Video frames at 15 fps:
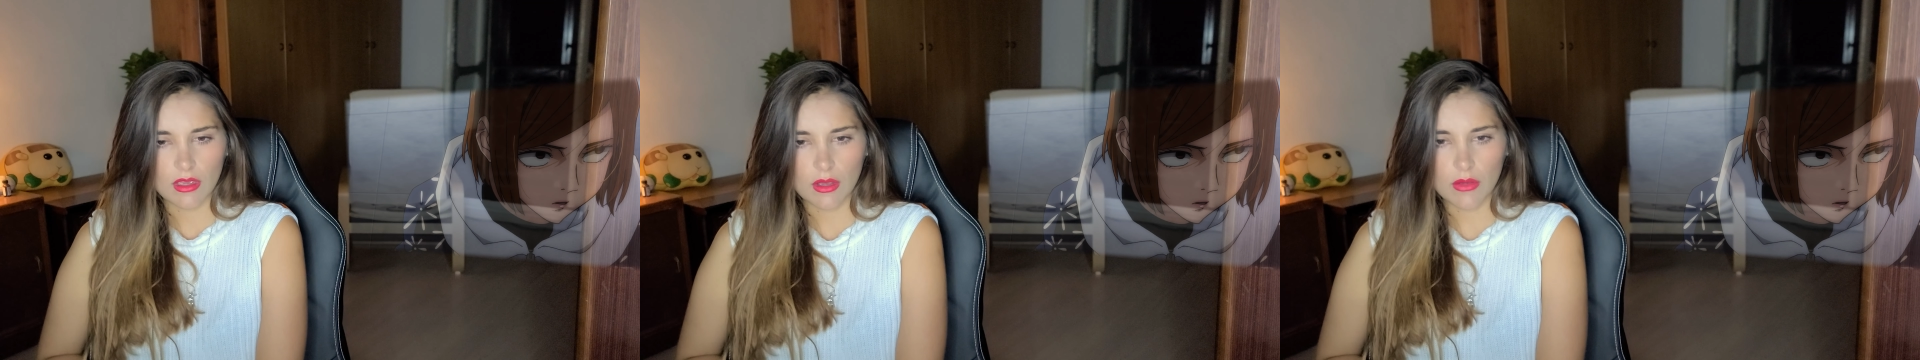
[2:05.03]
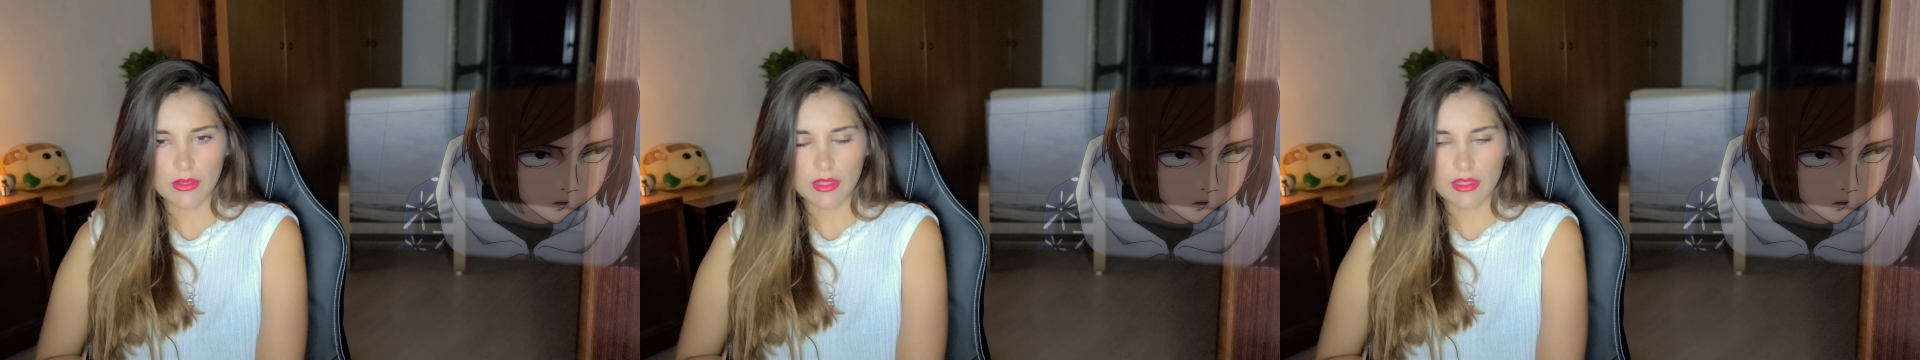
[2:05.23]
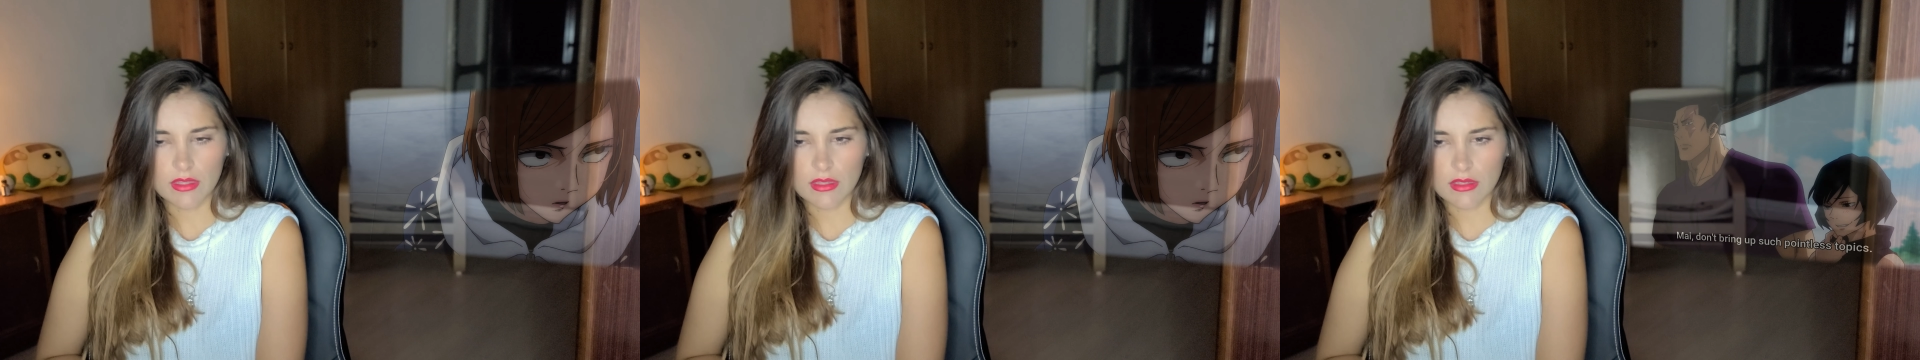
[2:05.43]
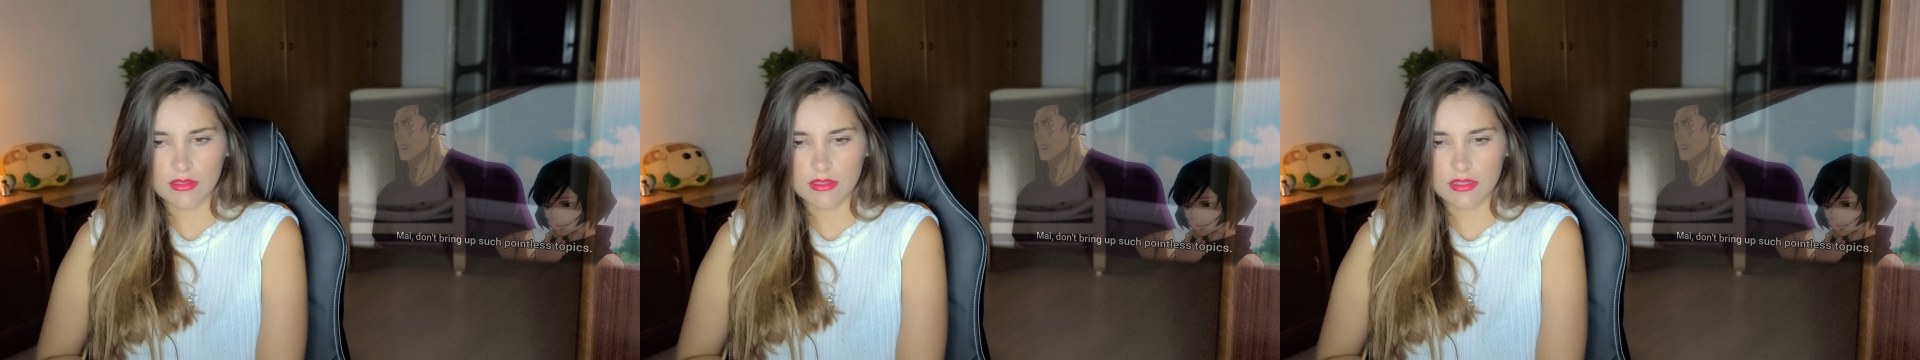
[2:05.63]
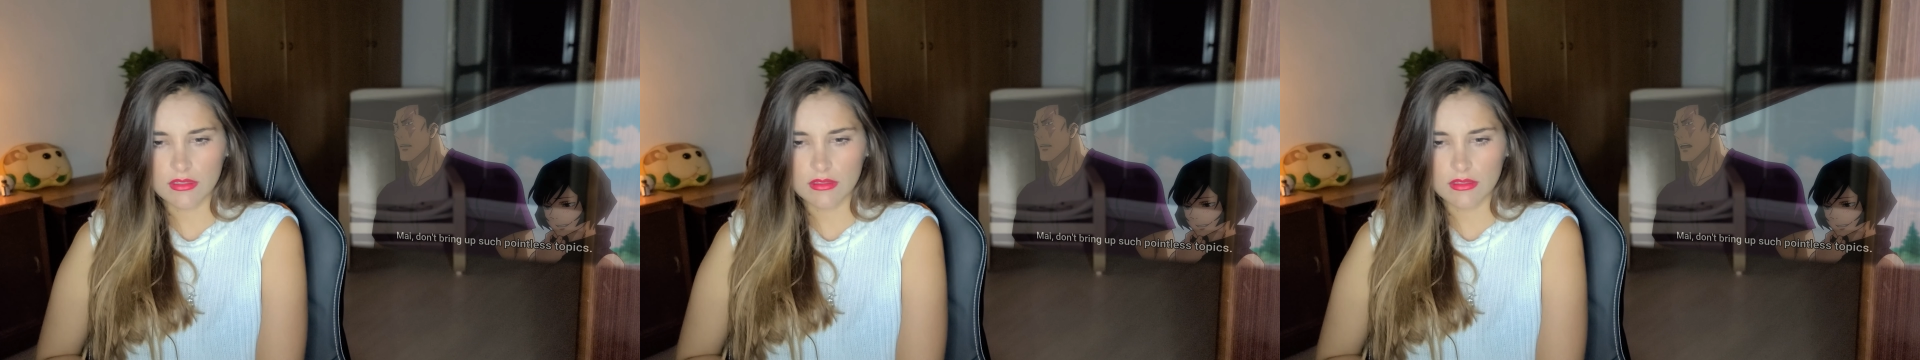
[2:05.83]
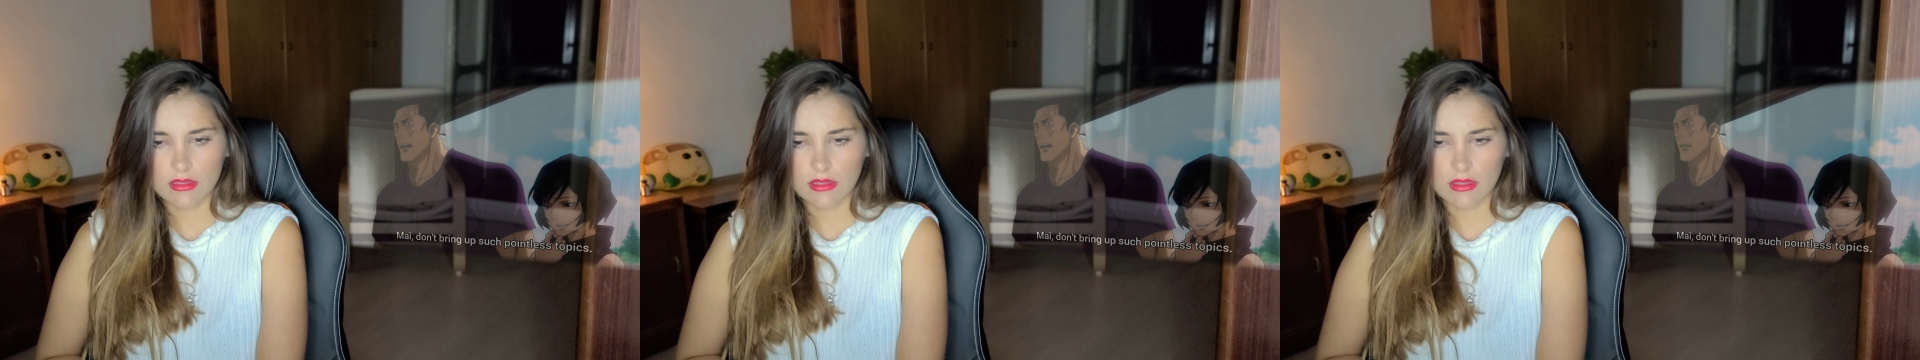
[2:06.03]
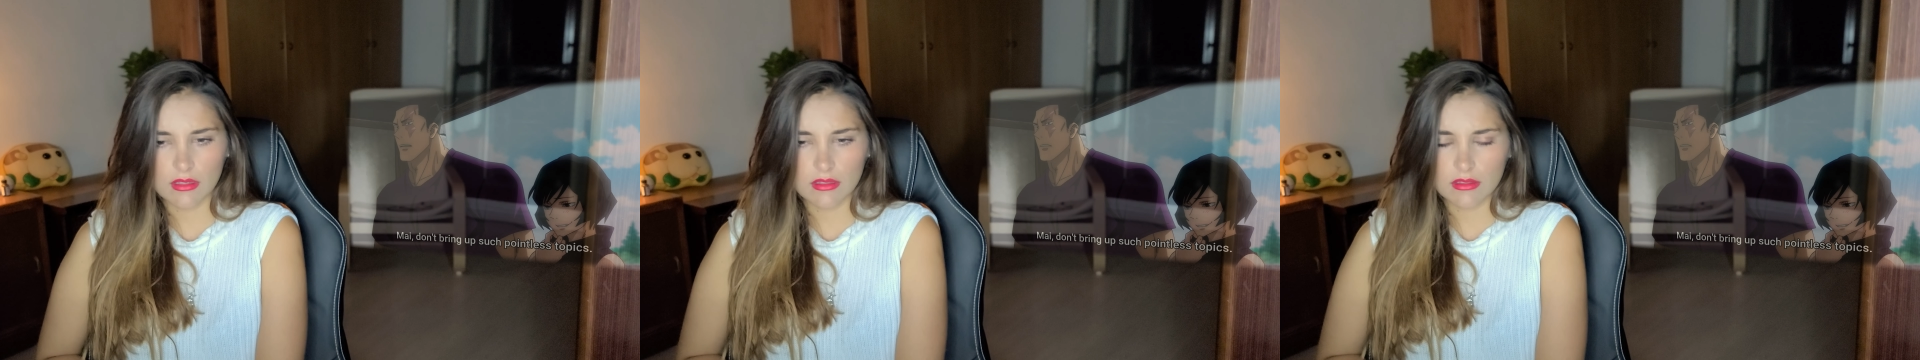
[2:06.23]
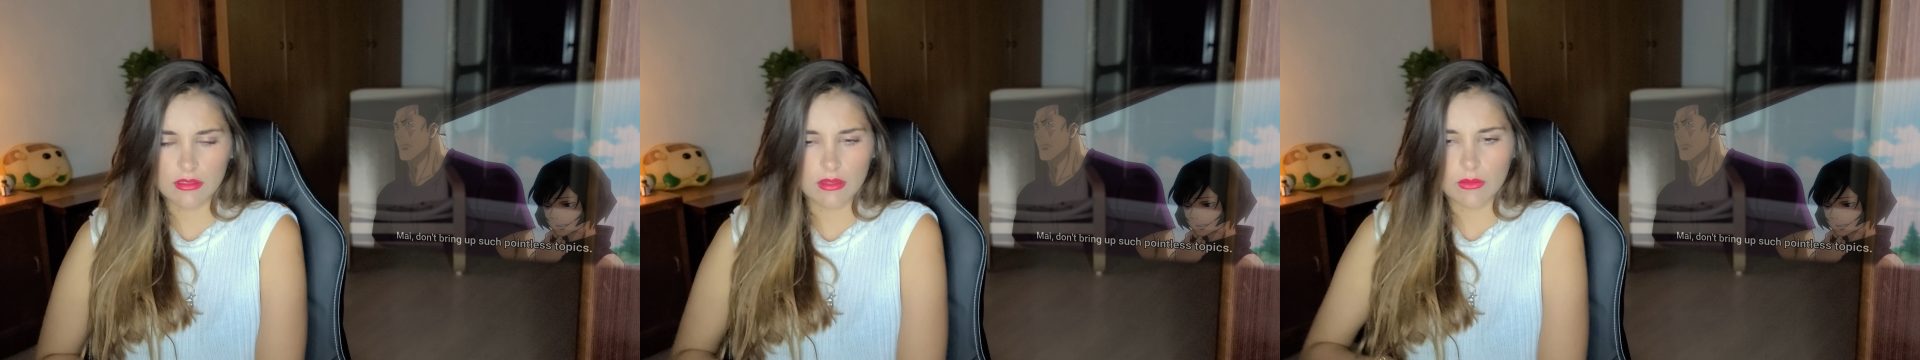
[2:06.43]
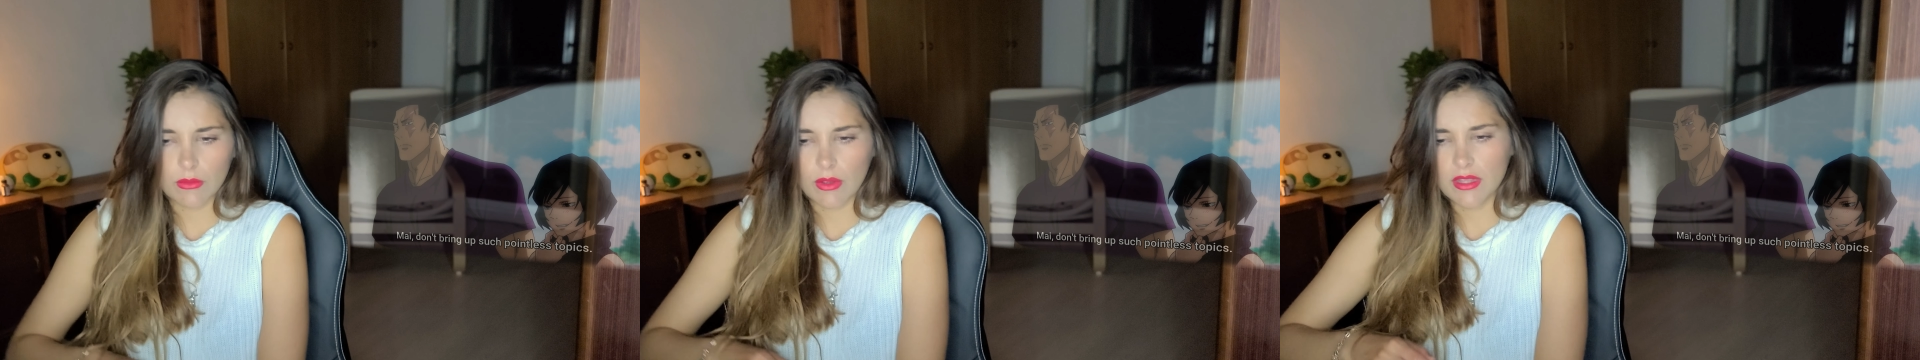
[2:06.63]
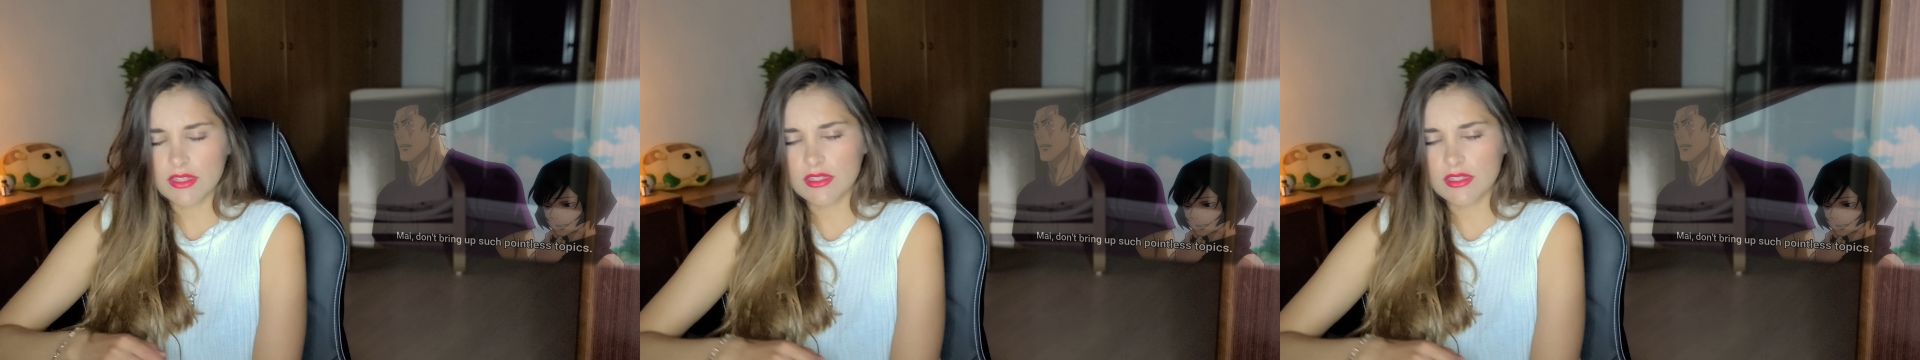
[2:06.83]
How cute! Why